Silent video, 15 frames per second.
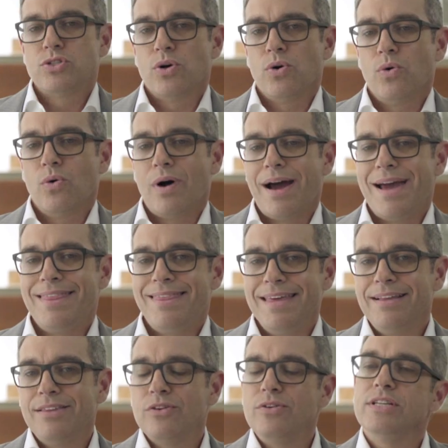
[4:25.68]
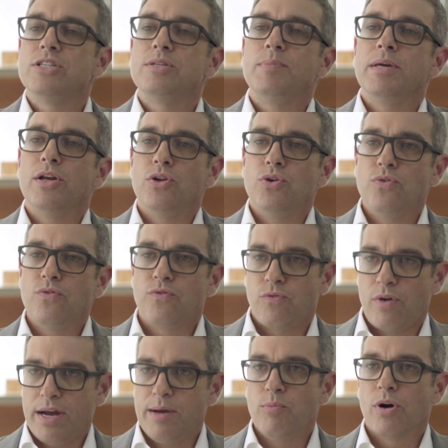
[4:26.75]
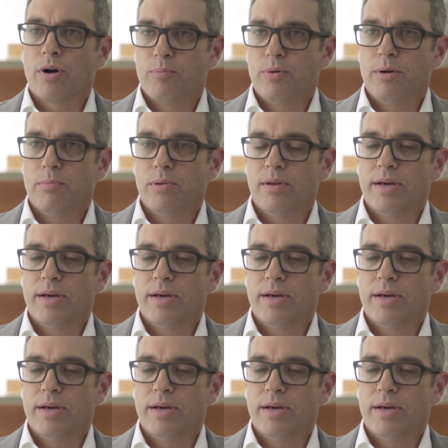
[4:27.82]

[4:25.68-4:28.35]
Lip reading: So I think there needs to be a new framework put in